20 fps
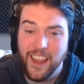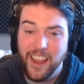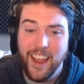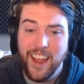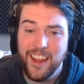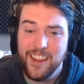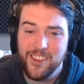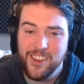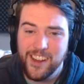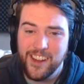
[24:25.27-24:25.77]

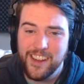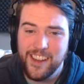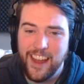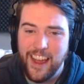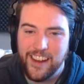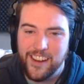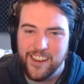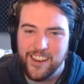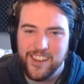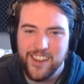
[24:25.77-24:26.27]
And look at
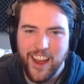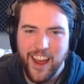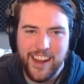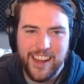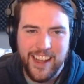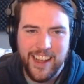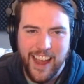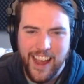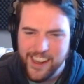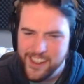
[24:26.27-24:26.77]
that, a
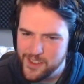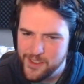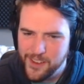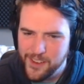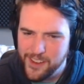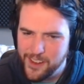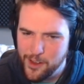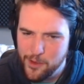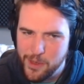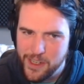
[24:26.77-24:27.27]
tiny extra
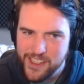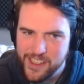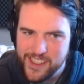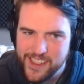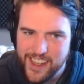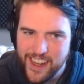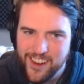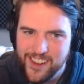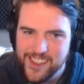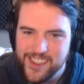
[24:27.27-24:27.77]
little bit of
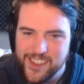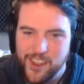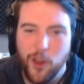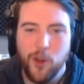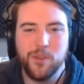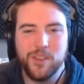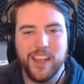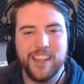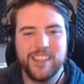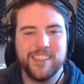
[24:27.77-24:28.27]
stairs.
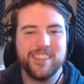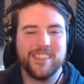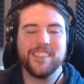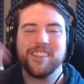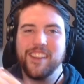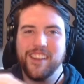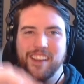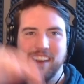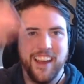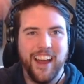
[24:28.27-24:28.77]
Oh, that's
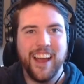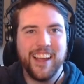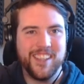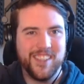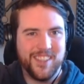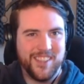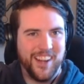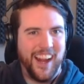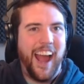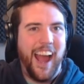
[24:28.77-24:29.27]
the
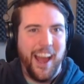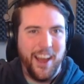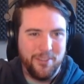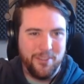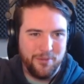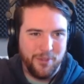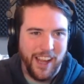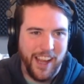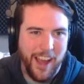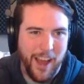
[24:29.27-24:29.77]
extra
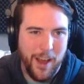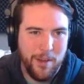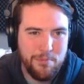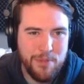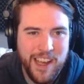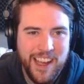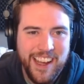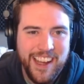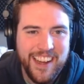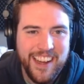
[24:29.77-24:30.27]
halfway up.
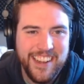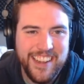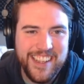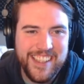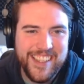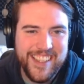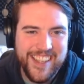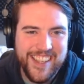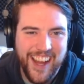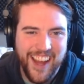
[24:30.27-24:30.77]

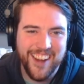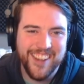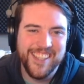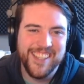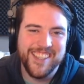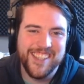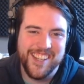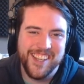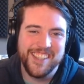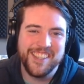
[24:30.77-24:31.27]
These
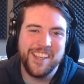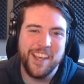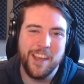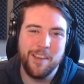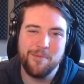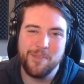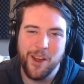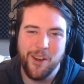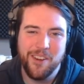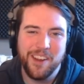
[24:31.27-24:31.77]
stairs just
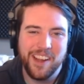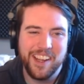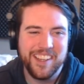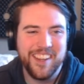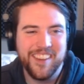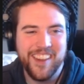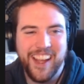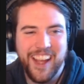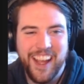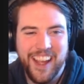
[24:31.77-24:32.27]
keep going
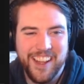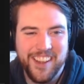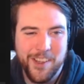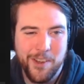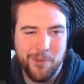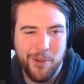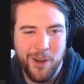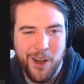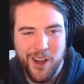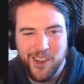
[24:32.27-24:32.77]
until they hit
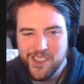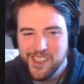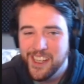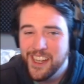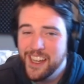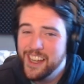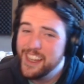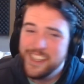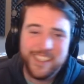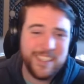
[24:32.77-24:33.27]
the wall.
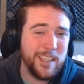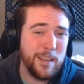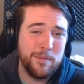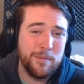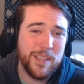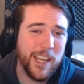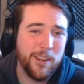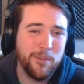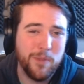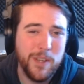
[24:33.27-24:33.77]

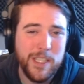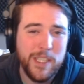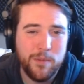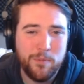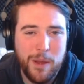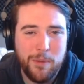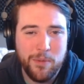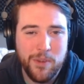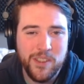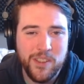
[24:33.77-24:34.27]
Seems like
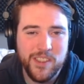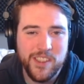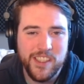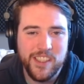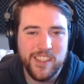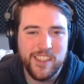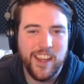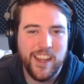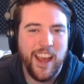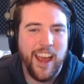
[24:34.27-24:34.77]
rich people
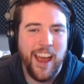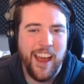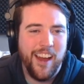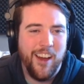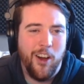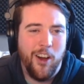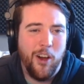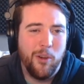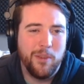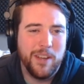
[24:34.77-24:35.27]
just ha
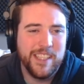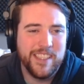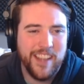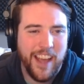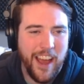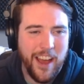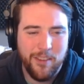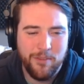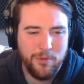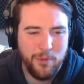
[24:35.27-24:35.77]
always
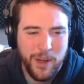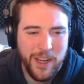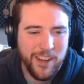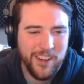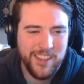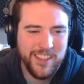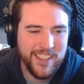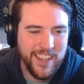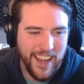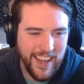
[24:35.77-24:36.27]
have
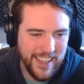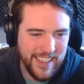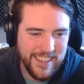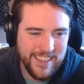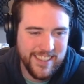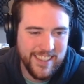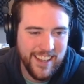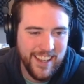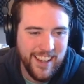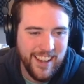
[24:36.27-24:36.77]
weird
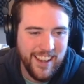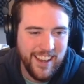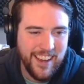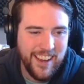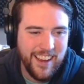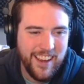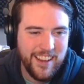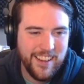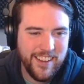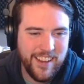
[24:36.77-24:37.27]
taste.
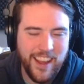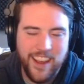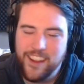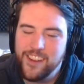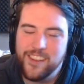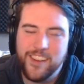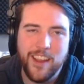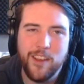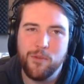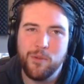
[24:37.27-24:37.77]

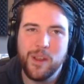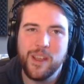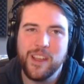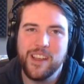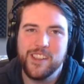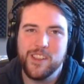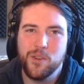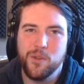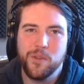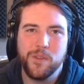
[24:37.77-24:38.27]
They they
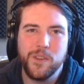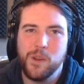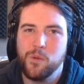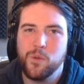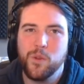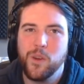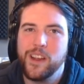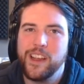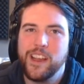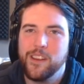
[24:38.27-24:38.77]
really do. If you
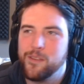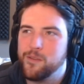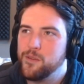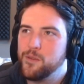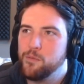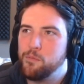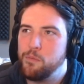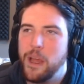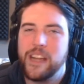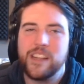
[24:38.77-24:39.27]
look at
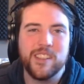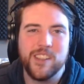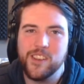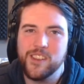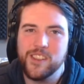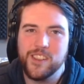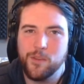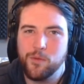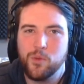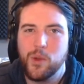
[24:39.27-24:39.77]

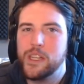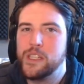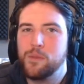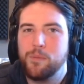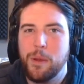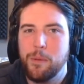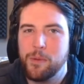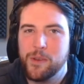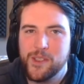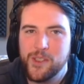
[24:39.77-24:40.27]
pictures of
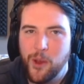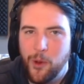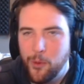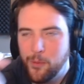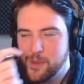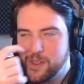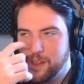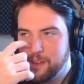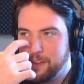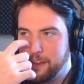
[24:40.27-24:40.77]
rich people's
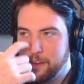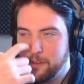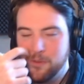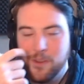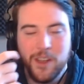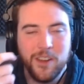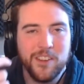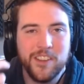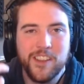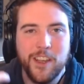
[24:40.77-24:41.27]
homes on like
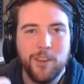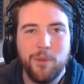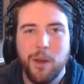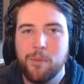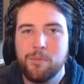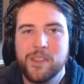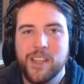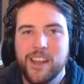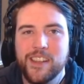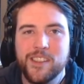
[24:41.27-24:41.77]
realty
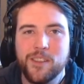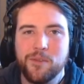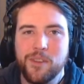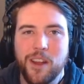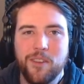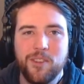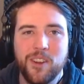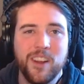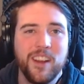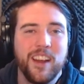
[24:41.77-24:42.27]
websites or
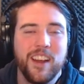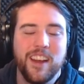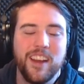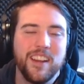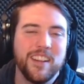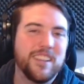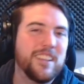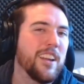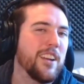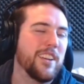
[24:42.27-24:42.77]
whatever,
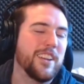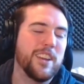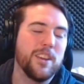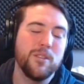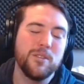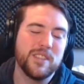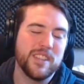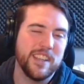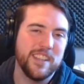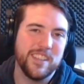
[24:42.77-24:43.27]
they're
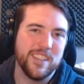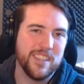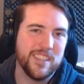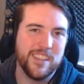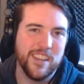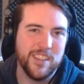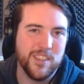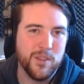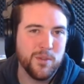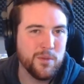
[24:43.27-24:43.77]
usually
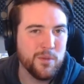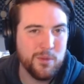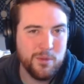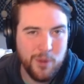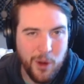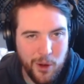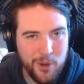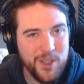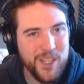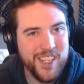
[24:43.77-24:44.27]
just
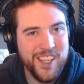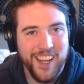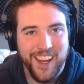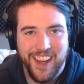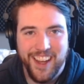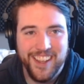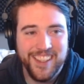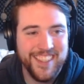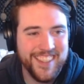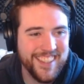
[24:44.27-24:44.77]

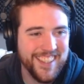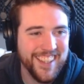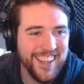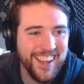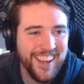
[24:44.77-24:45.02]
atrocious.